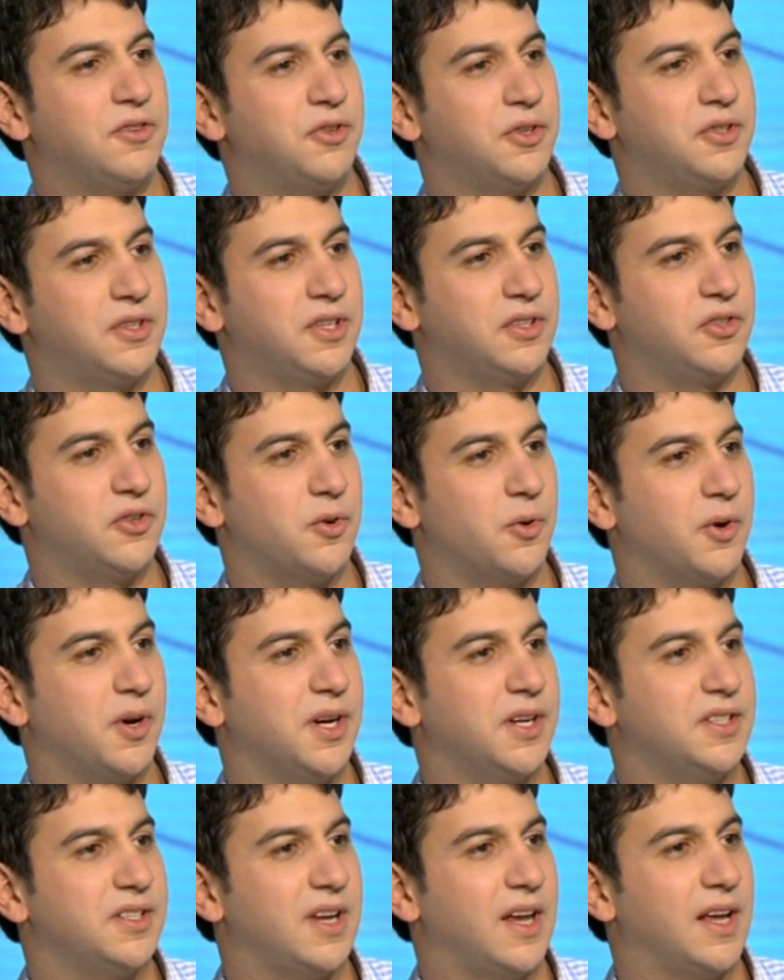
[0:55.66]
interesting
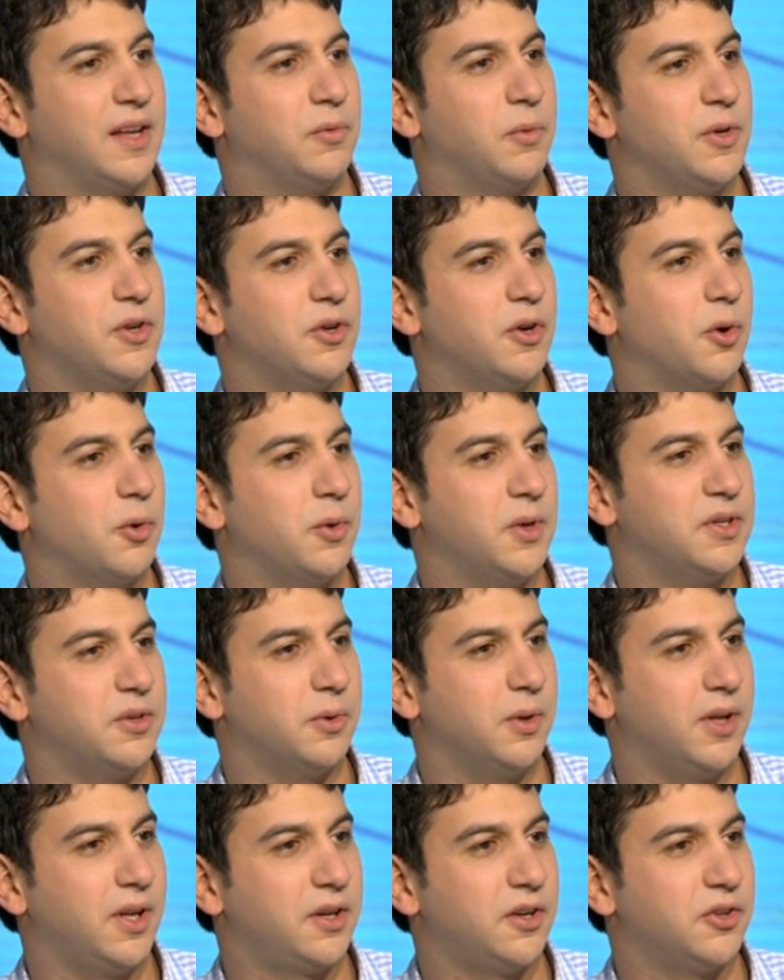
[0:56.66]
stories, and when you go
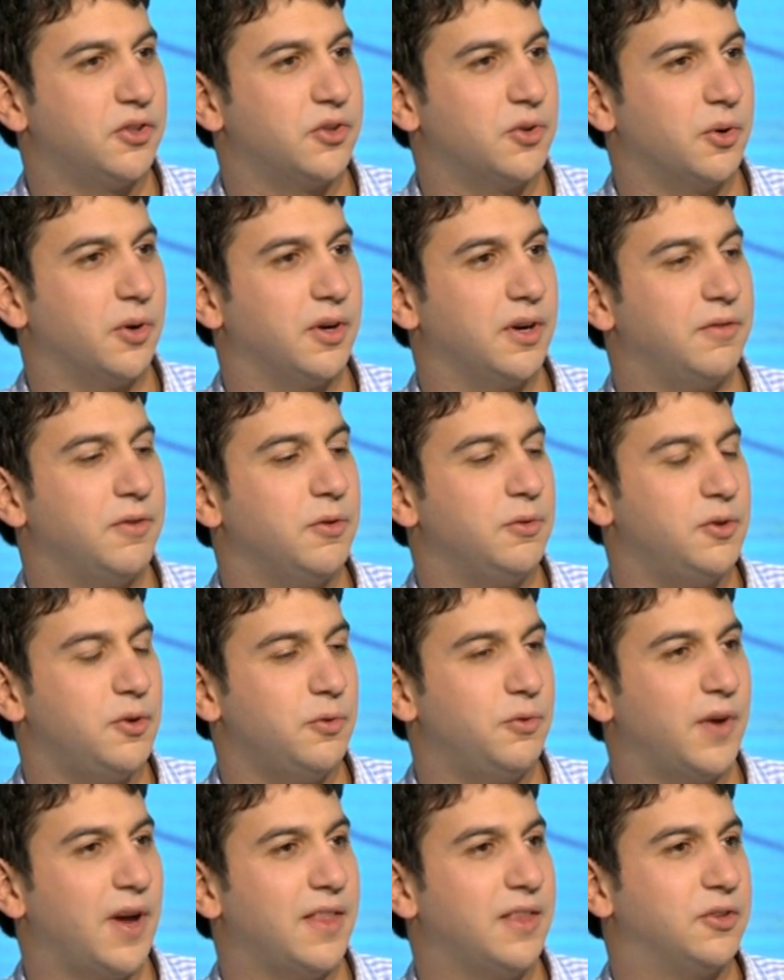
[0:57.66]
into a liquor store, if you
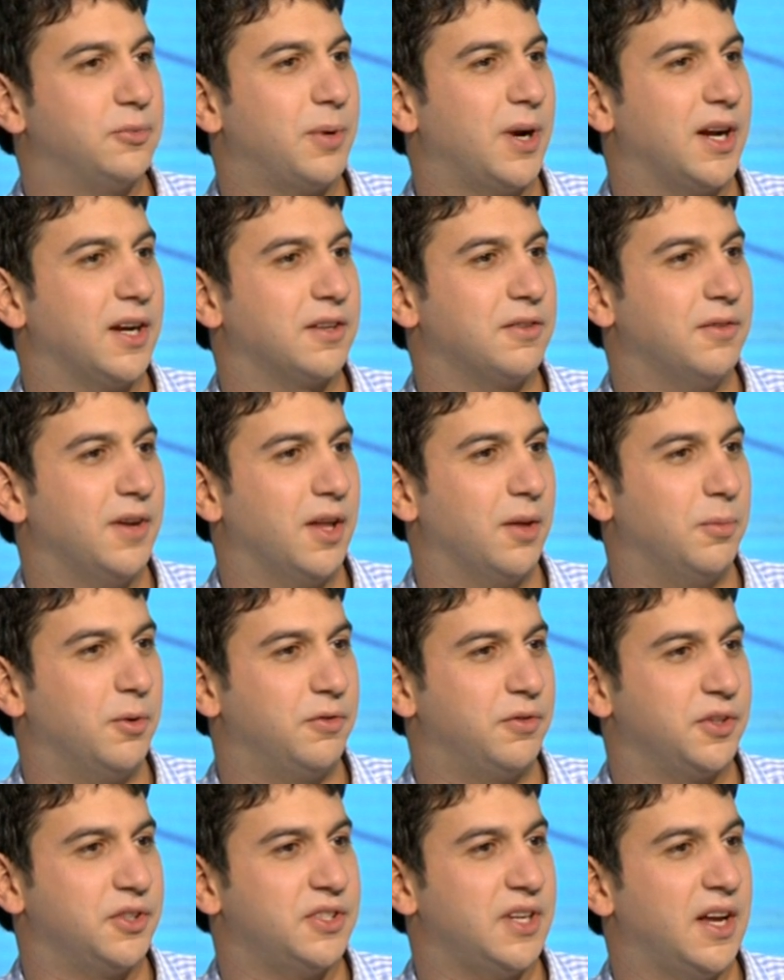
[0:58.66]
do find this product available
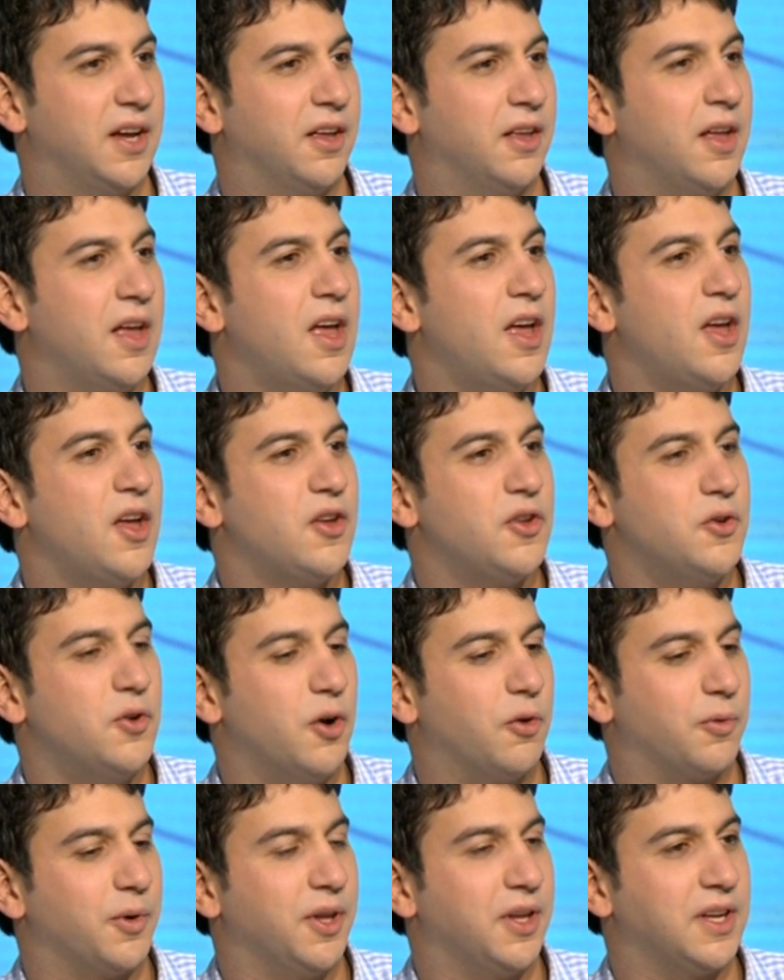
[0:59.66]
for sale, you
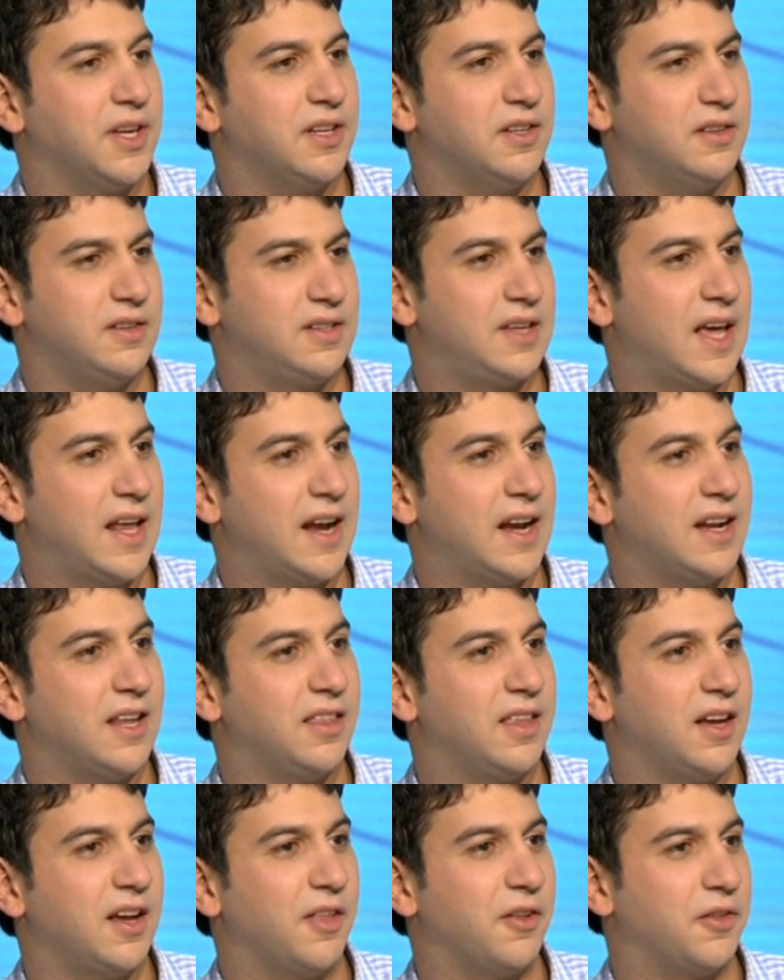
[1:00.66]
don't really get
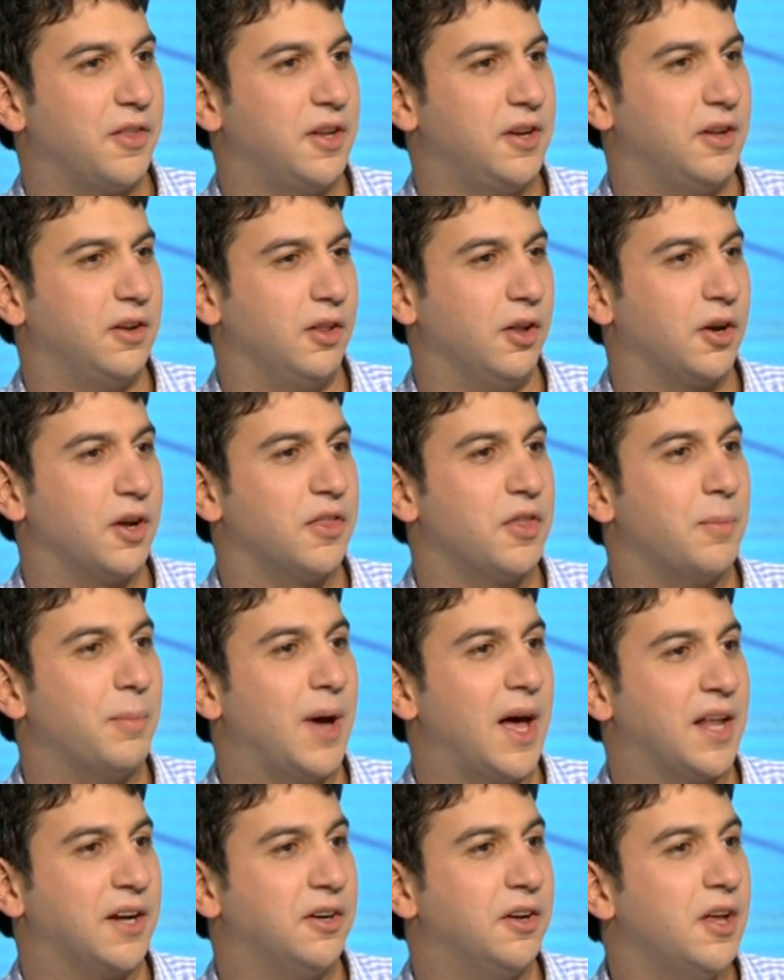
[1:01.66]
anything other than to look at the
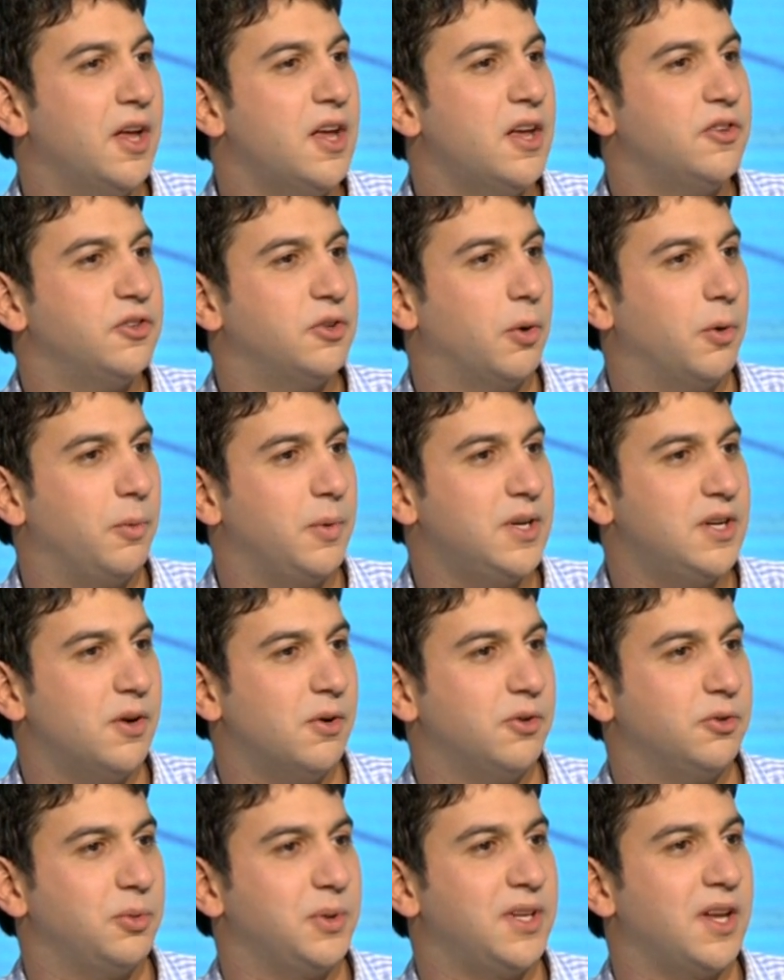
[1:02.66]
bottle. So what we
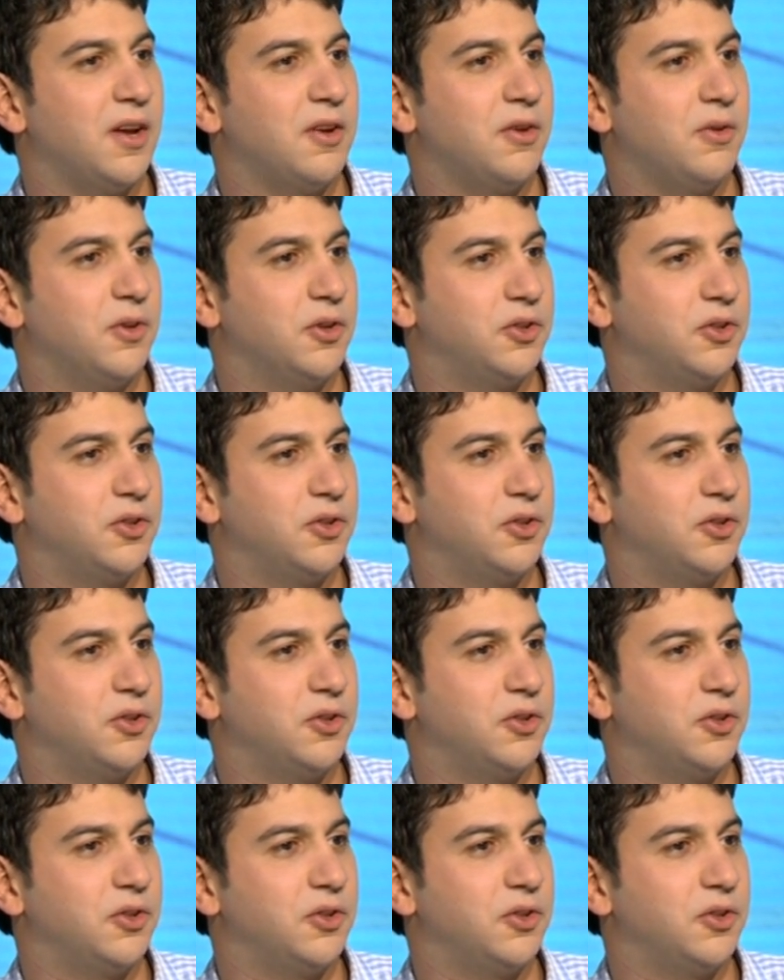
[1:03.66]
do is we tell you